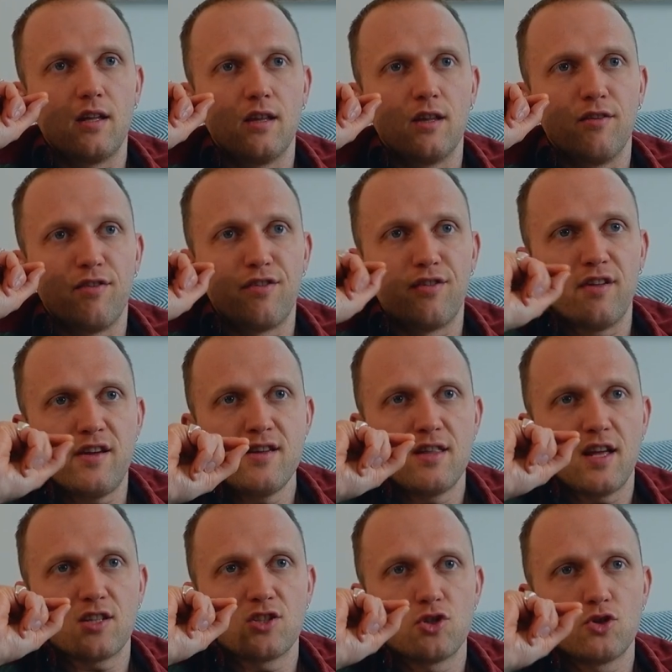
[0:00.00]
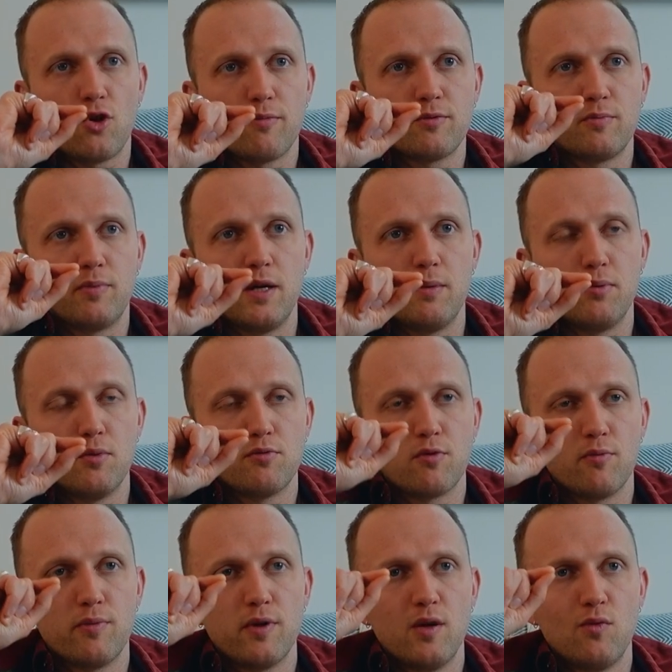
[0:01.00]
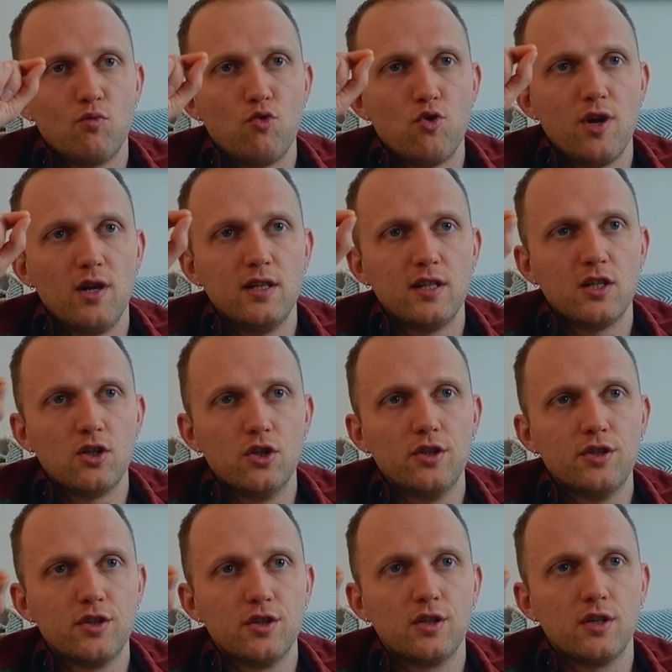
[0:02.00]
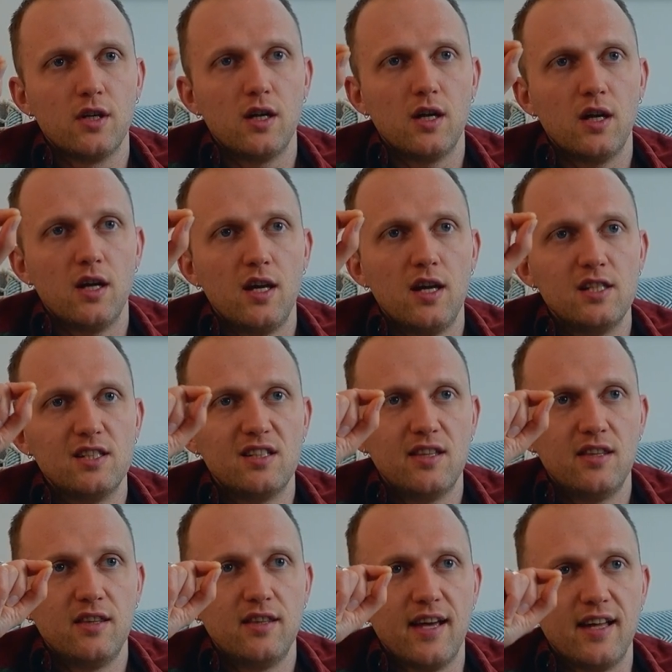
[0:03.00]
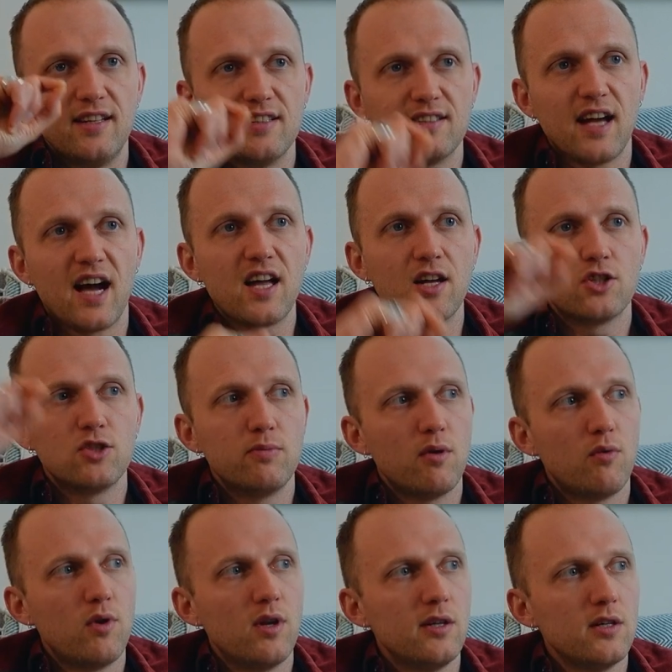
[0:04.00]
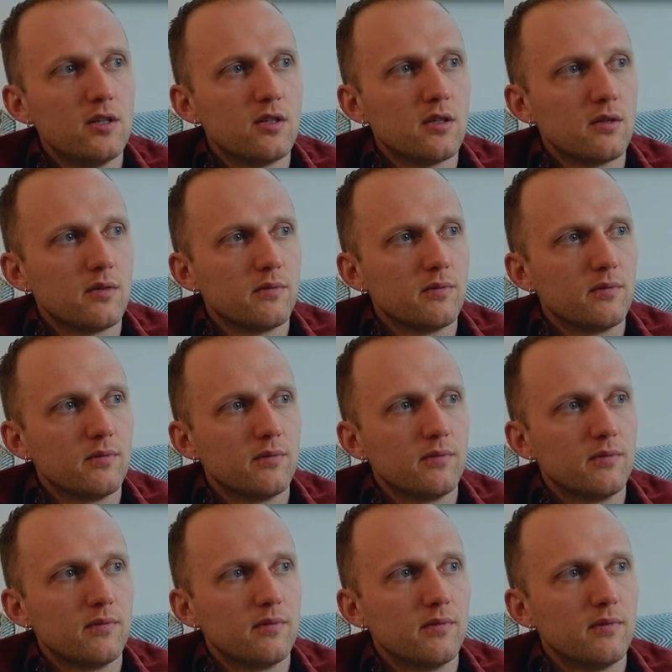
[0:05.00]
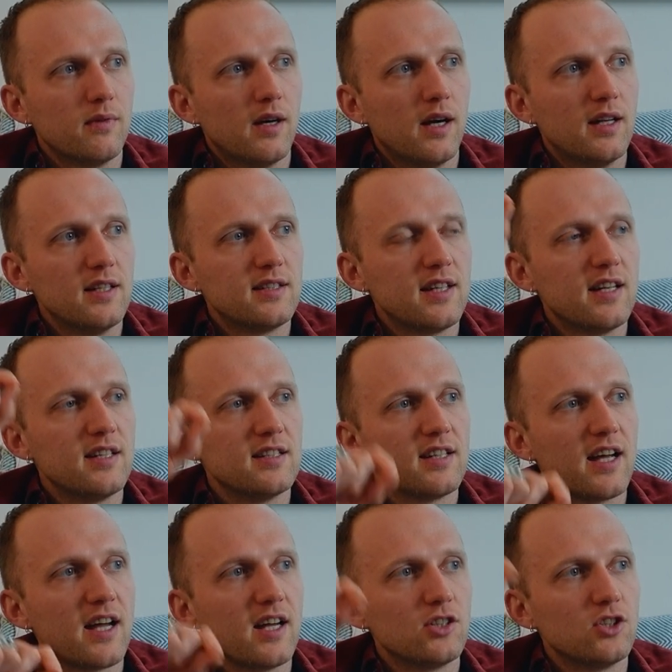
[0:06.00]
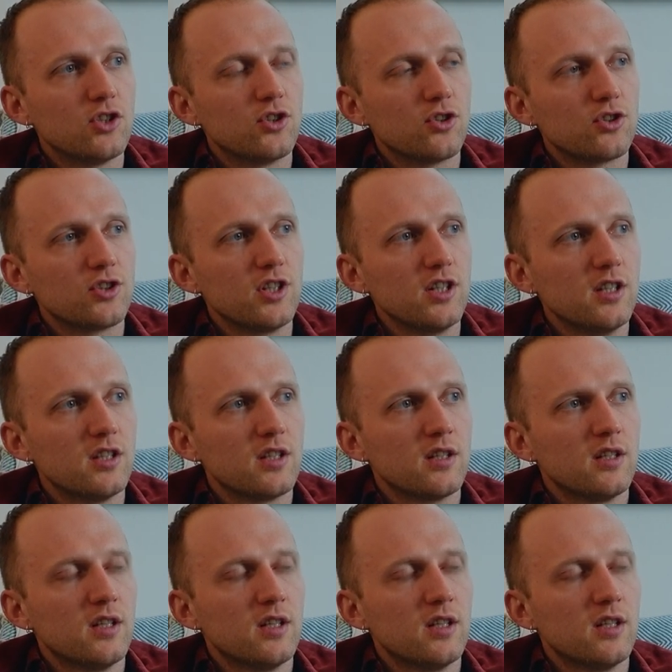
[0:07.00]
The thing that stops people from being really good is their desire to be really good and is their desire to succeed.